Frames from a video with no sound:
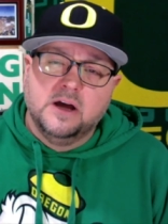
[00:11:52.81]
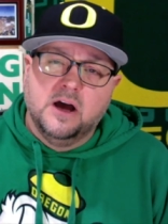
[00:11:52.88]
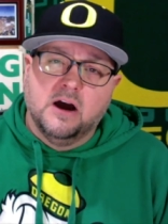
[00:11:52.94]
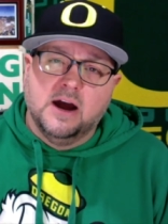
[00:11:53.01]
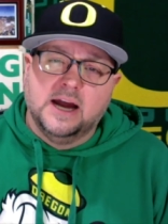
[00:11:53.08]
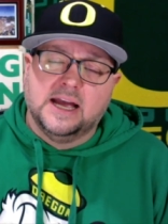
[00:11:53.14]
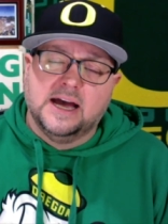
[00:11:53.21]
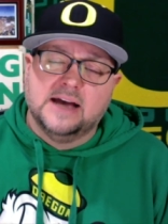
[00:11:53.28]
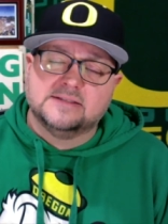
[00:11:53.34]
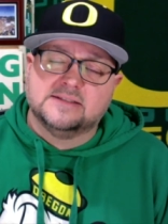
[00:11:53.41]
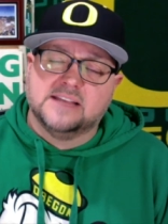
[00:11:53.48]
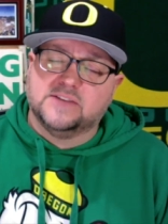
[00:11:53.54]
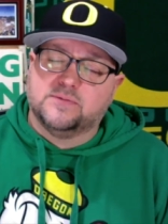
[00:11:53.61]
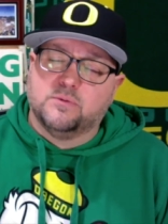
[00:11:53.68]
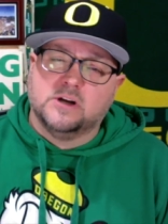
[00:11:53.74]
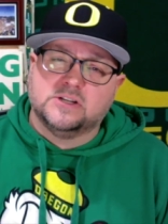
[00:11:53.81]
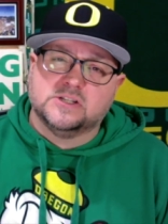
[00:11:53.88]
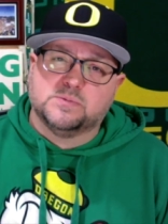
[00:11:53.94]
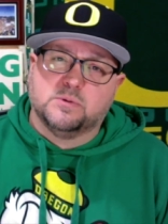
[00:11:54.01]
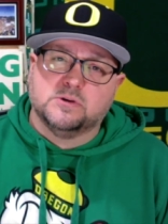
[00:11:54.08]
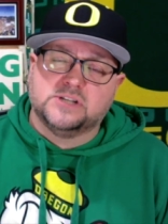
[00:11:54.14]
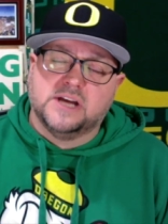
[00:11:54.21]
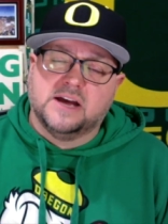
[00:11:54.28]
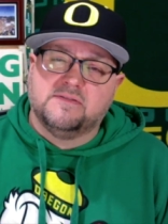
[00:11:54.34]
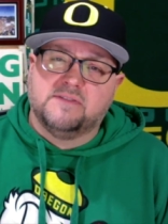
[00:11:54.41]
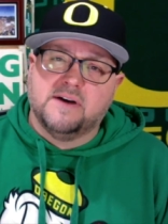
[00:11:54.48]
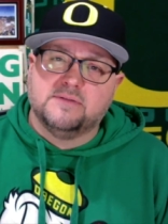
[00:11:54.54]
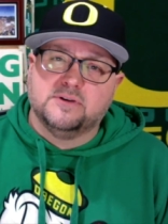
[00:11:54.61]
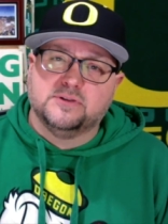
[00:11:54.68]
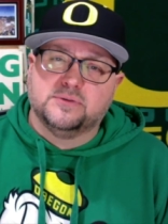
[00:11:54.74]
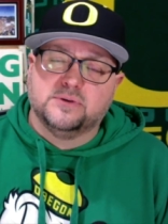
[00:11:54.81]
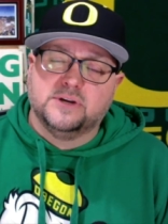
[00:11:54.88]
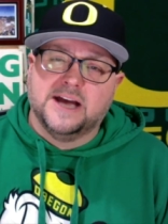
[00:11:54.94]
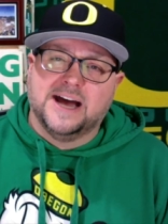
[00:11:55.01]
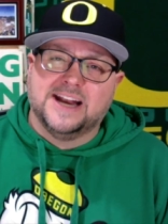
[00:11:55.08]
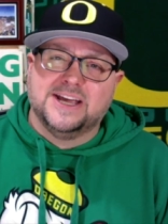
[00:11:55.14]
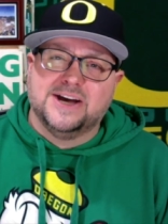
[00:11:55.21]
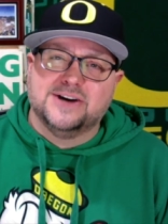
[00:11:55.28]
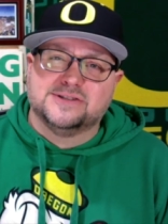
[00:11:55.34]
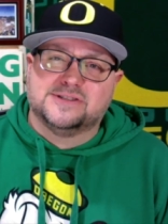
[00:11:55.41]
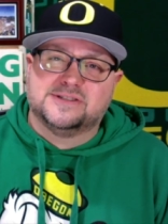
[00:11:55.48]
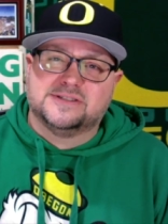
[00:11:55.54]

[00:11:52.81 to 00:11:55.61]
All right, guys, thanks for watching Sport Chat 503. Adios.